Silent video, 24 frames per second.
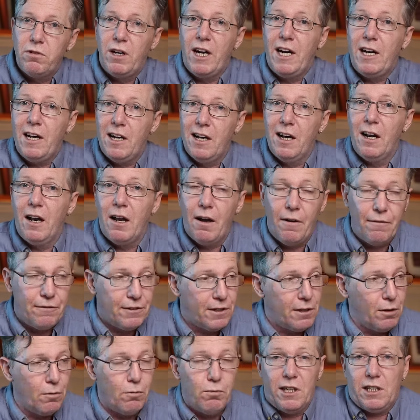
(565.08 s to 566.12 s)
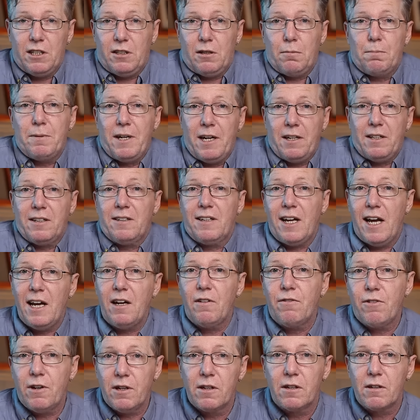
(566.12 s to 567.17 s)
really love to wish to be able to
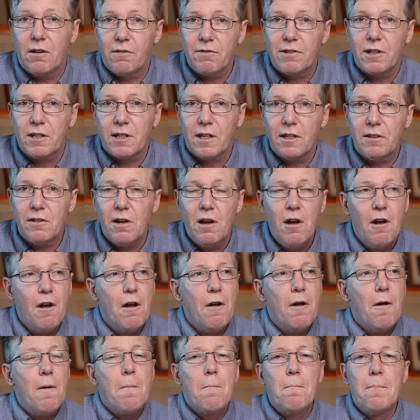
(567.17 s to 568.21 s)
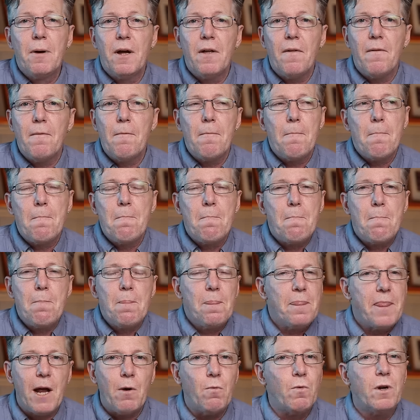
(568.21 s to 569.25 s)
take photographs like this, but
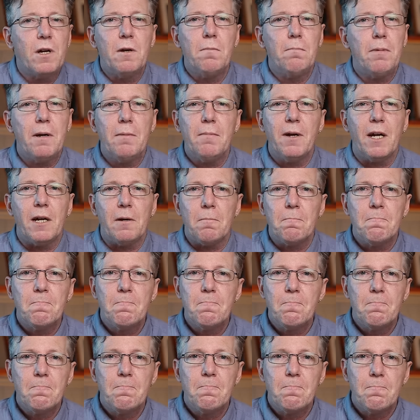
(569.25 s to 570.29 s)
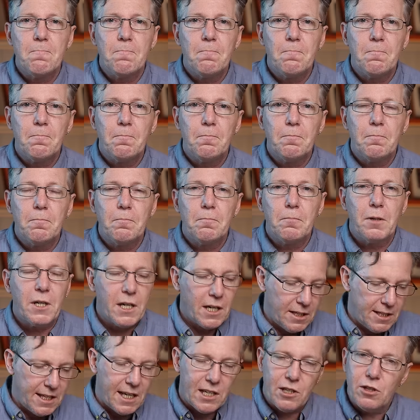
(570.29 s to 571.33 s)
they wouldn't be me
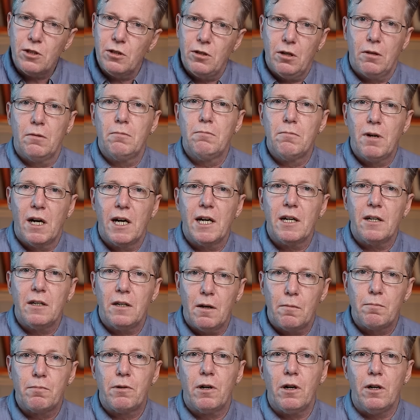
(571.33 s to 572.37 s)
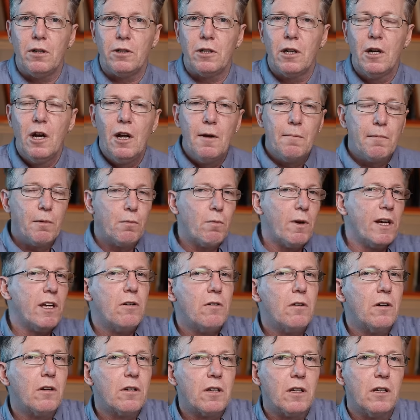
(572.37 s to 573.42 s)
because that's not my approach. But when
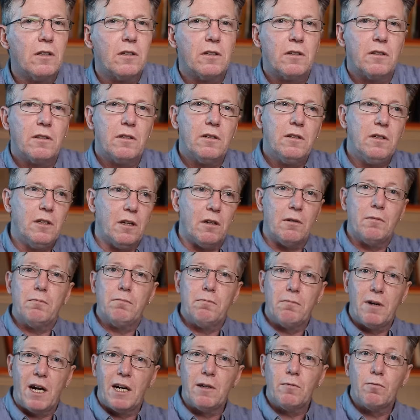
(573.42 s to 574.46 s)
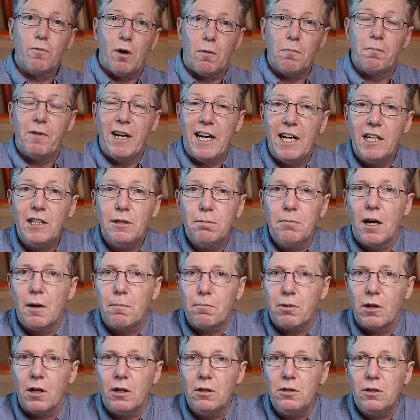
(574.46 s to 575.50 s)
you look at you know my what is my
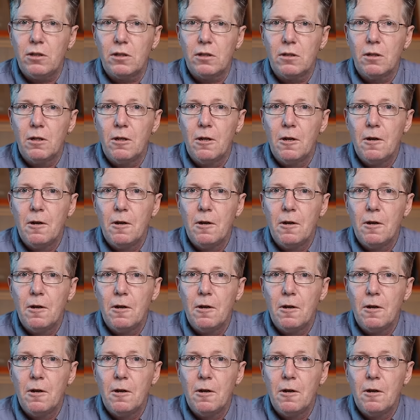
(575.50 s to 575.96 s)
approach,